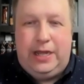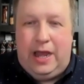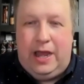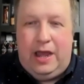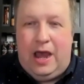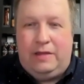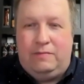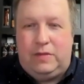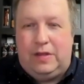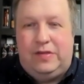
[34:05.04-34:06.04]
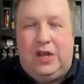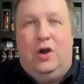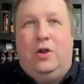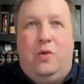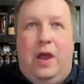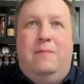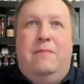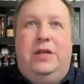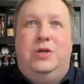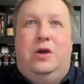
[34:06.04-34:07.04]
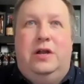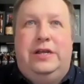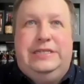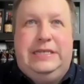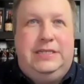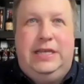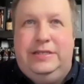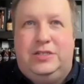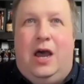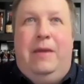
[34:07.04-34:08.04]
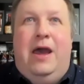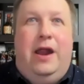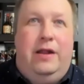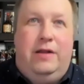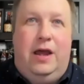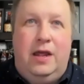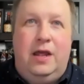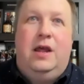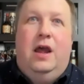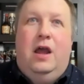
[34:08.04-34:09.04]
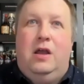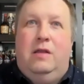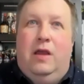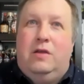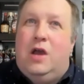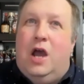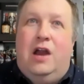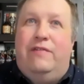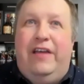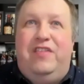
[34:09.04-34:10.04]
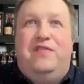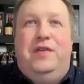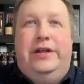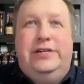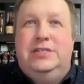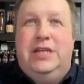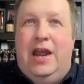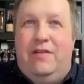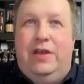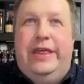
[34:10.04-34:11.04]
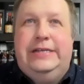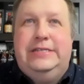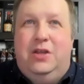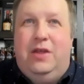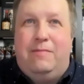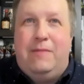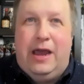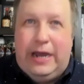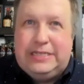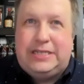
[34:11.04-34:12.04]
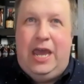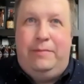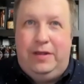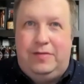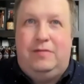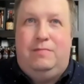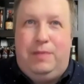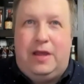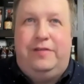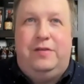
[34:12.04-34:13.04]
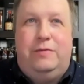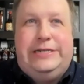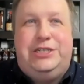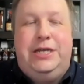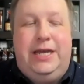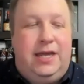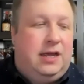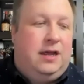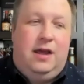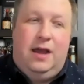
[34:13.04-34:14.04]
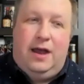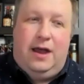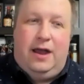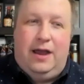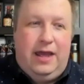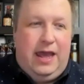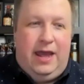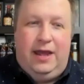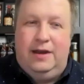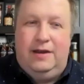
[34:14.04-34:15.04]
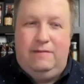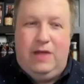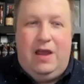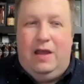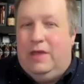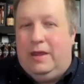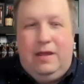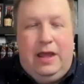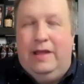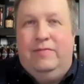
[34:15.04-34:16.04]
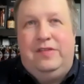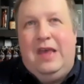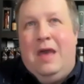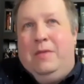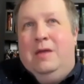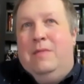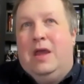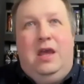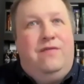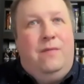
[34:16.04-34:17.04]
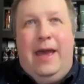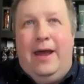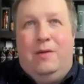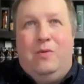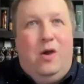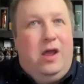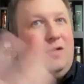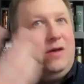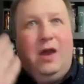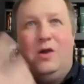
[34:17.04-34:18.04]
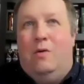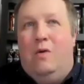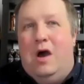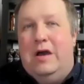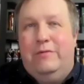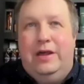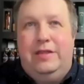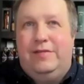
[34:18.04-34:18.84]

I consider a great mentor because he's taught me how to carve ice spheres and everything. So like my ice game is because of Richie, and Sammy and Mickey from Attaboy, you can't go wrong with.